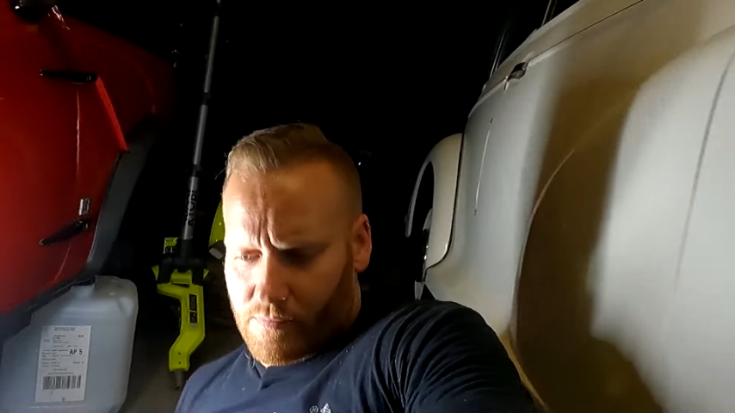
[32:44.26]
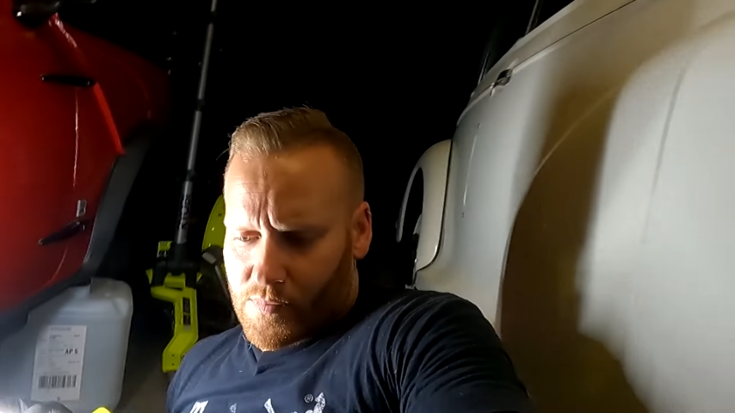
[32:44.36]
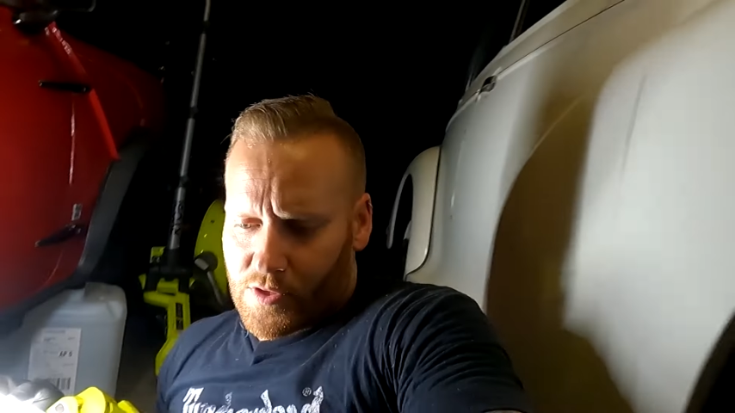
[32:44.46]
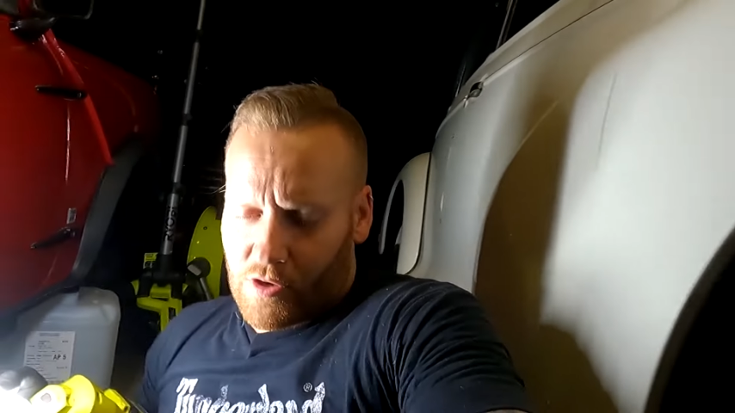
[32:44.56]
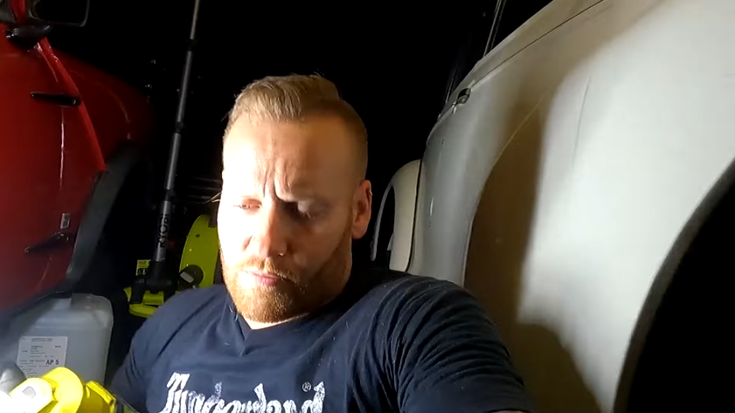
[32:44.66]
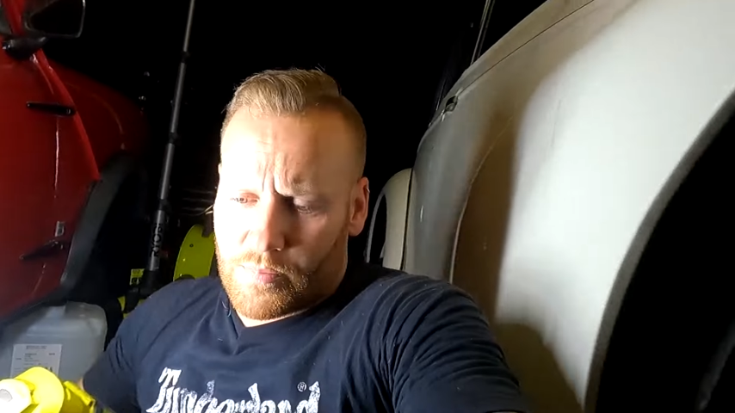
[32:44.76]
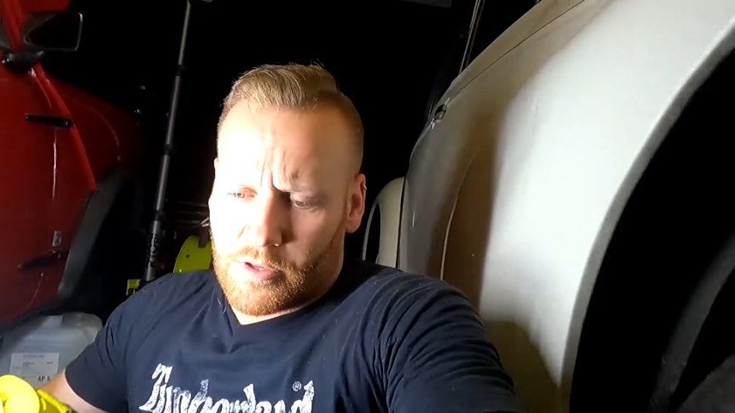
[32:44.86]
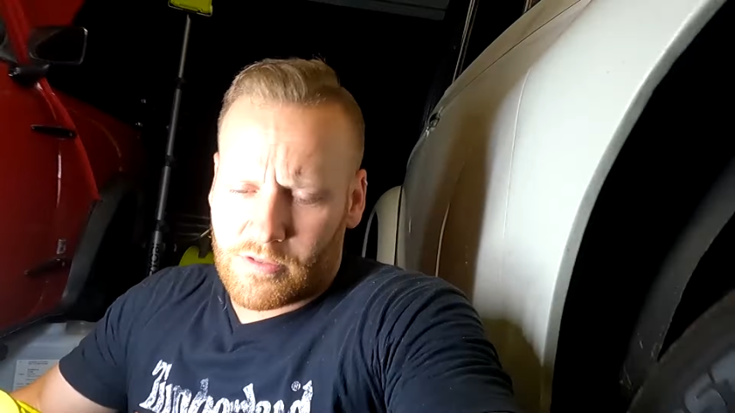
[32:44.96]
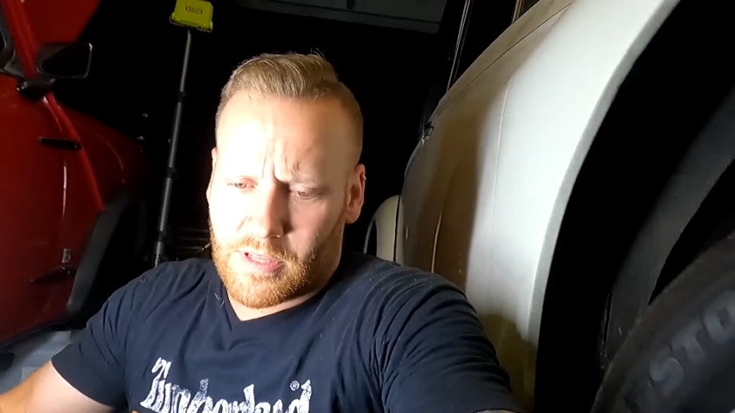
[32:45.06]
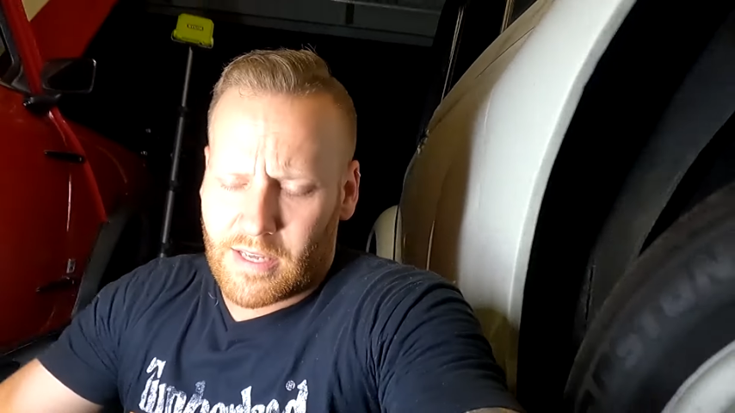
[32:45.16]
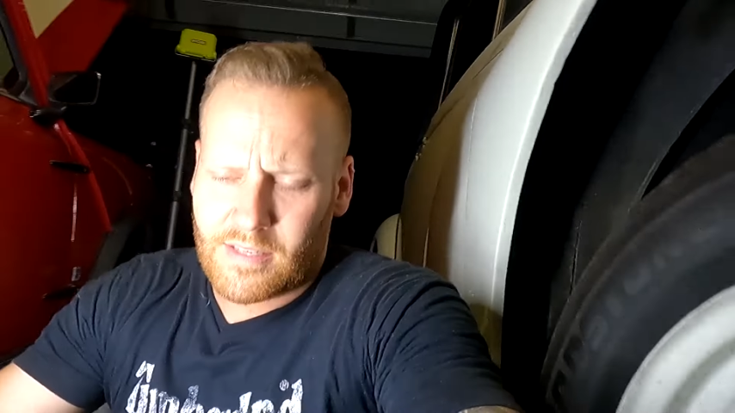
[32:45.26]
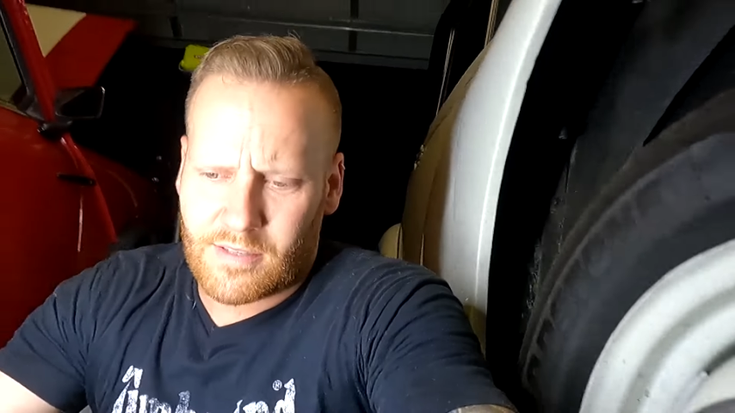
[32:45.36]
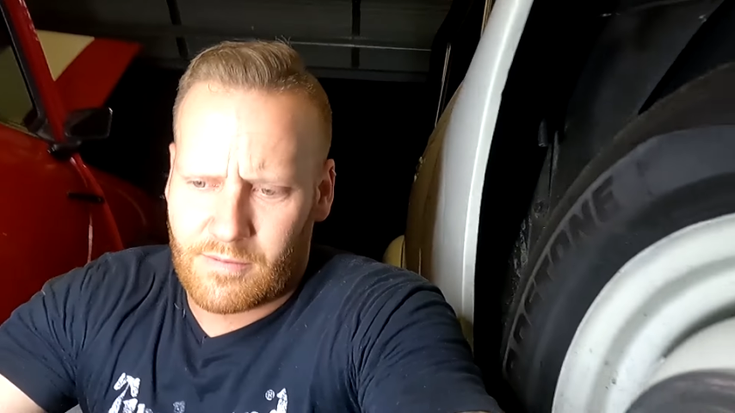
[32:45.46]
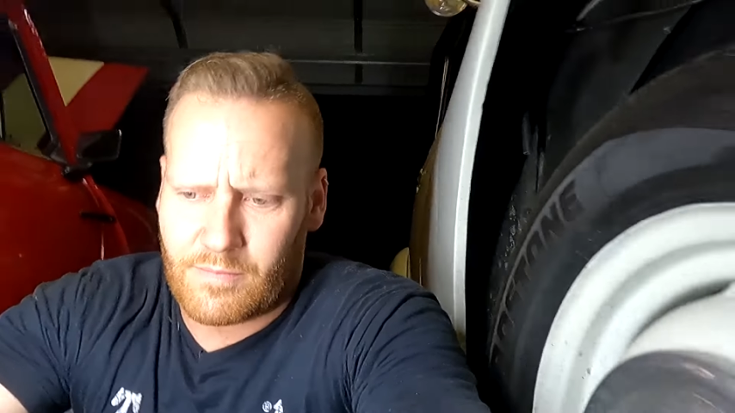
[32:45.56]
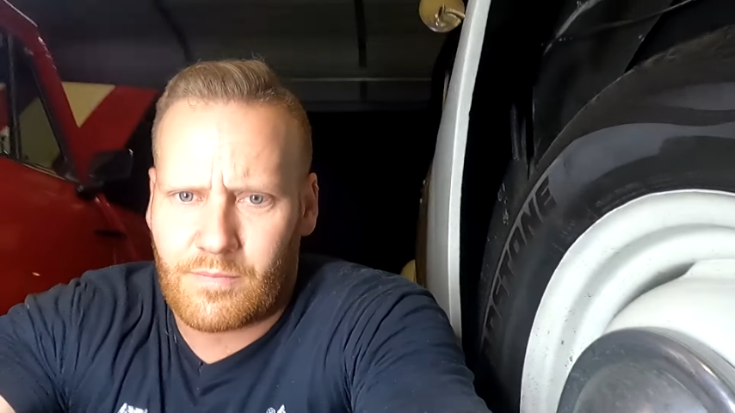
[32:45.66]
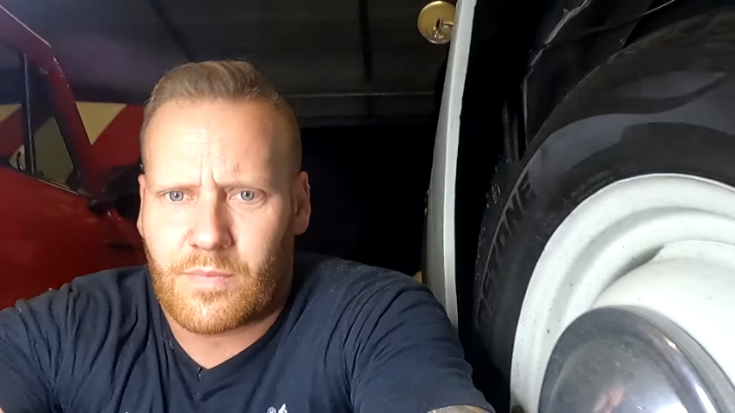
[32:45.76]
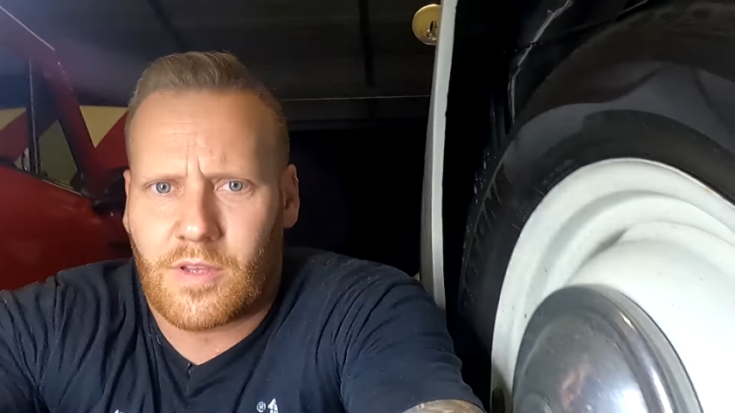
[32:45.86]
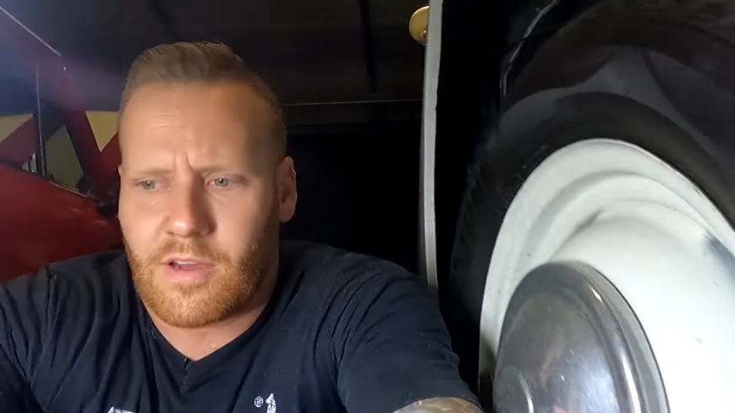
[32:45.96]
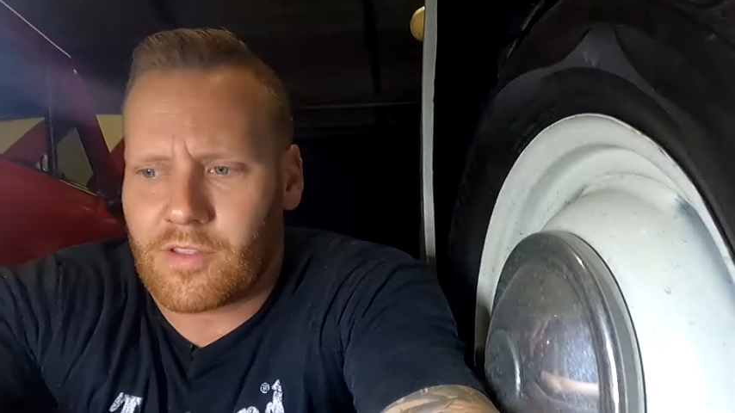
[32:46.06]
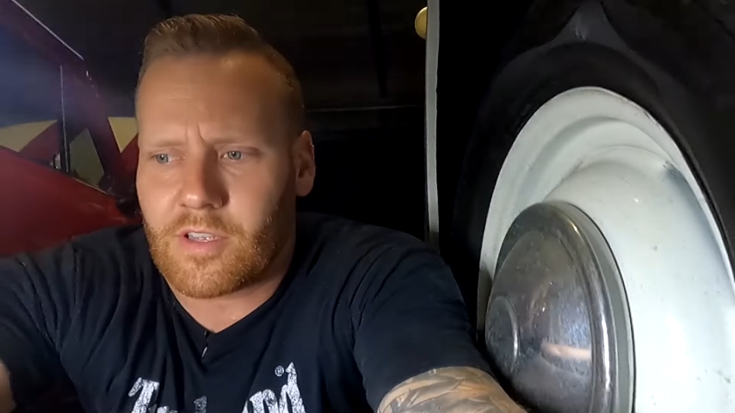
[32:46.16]
So because of that,
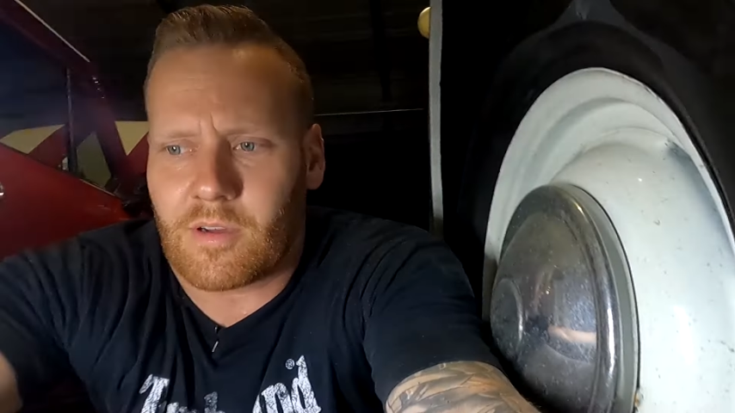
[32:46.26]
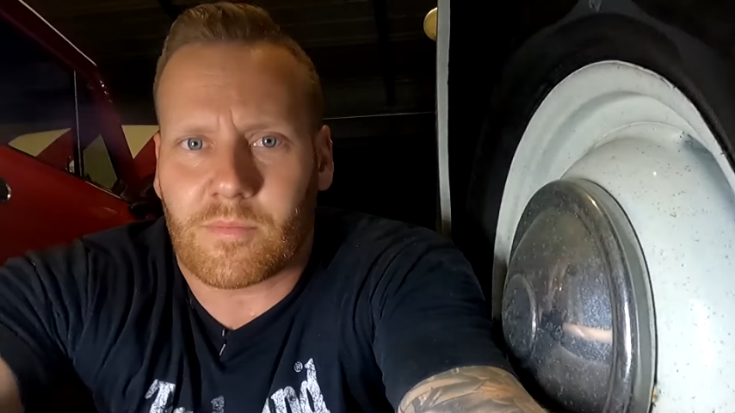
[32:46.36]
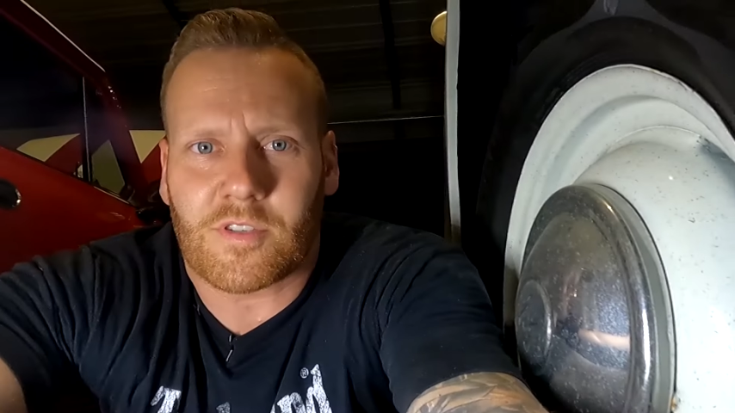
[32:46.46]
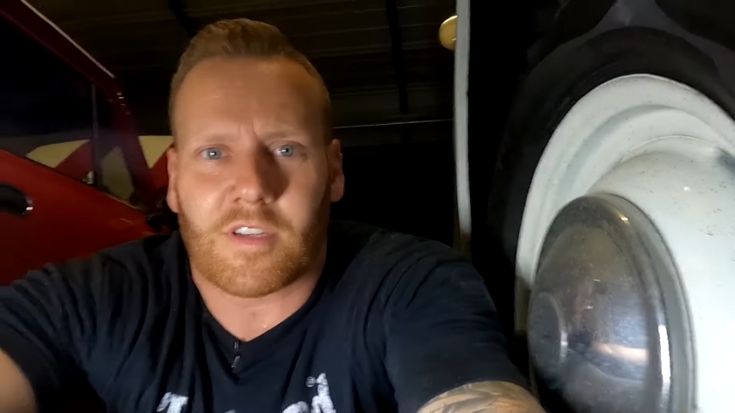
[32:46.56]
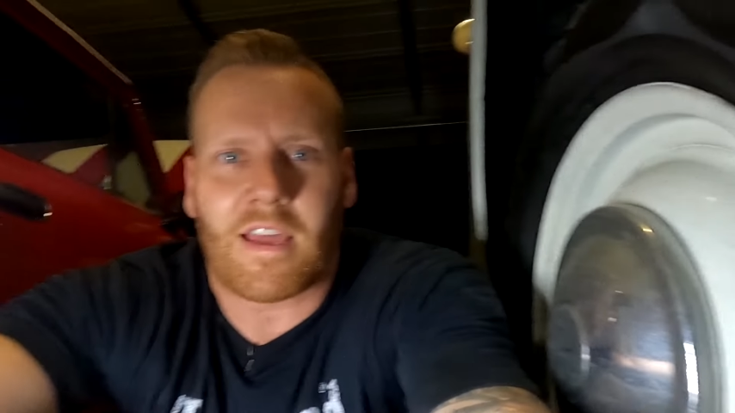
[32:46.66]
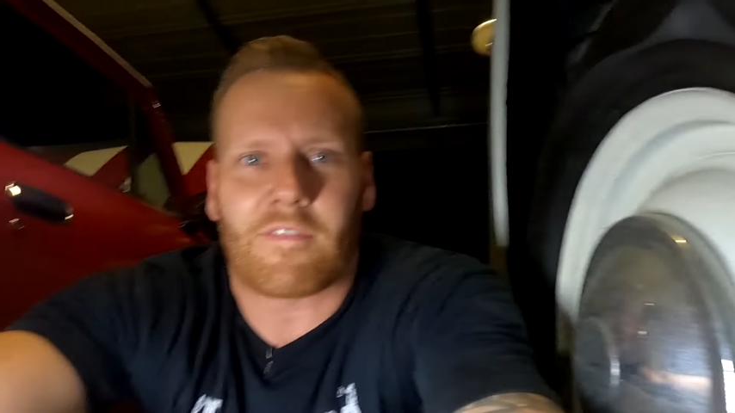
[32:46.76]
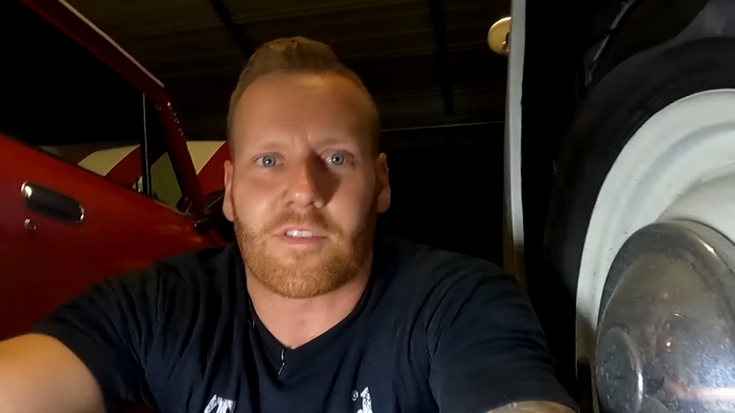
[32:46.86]
I think I'm just going to have